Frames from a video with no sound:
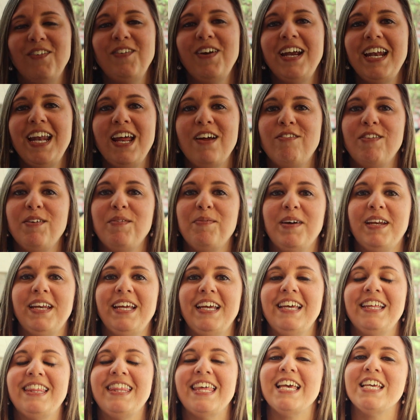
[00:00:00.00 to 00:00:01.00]
All right,
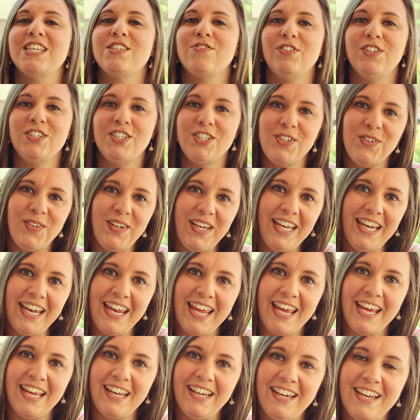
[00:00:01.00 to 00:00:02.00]
everybody, thanks for tuning
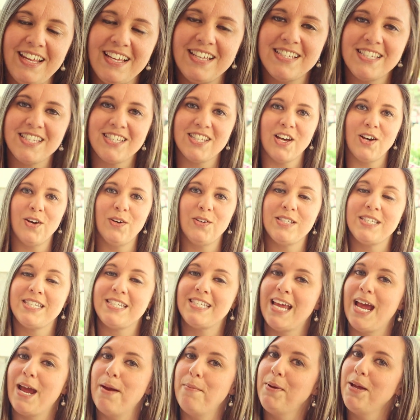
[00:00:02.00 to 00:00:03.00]
in. So
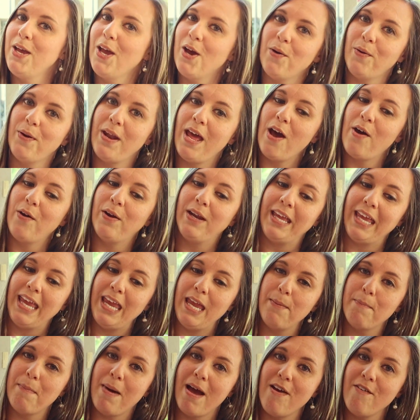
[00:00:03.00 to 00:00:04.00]
it's time to go now and
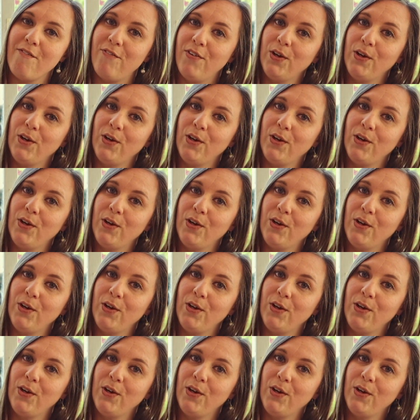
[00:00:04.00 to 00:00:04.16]
eat my